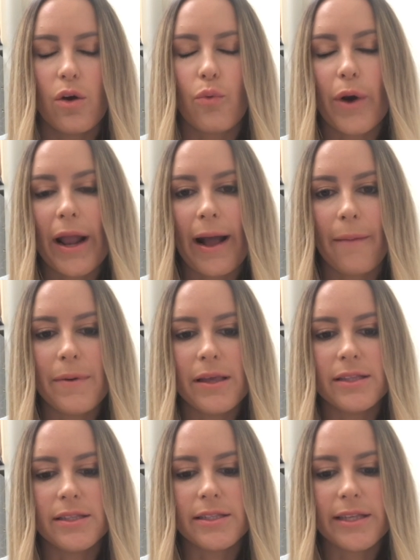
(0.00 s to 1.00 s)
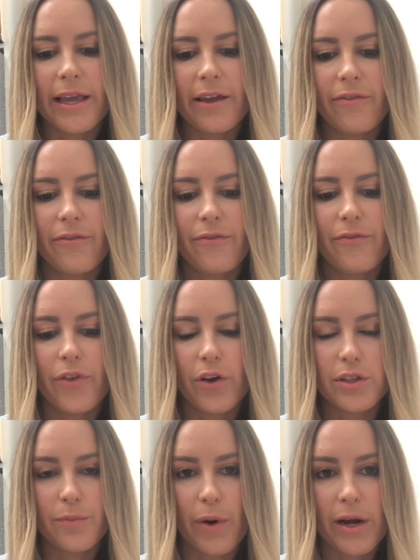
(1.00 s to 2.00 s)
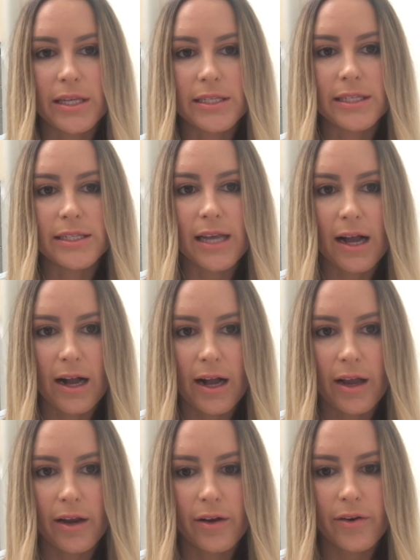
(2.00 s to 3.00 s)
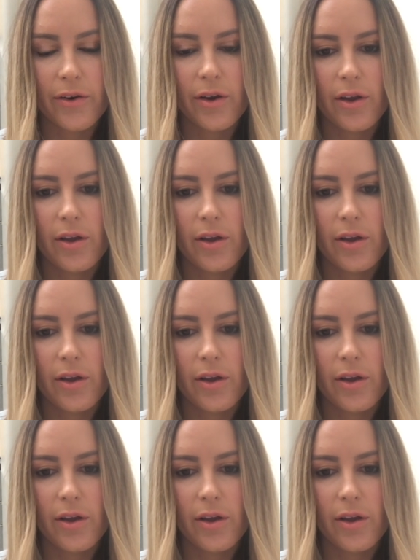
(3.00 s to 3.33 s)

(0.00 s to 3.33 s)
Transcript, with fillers: what happens if those apprentices aren't